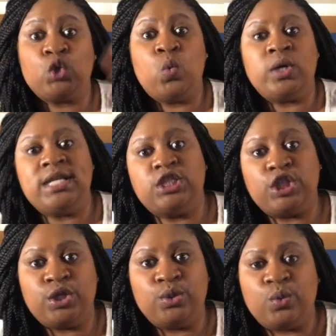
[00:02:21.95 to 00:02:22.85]

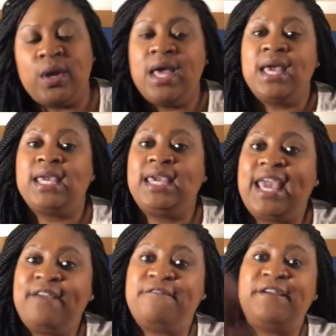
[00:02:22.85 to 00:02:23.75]
22,
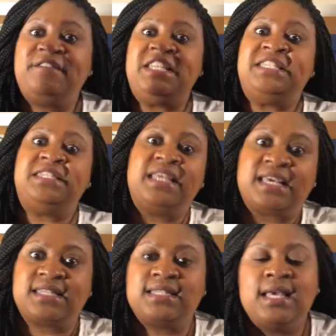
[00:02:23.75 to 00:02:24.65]
gate
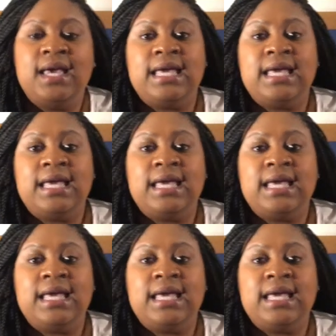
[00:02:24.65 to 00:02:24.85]
56,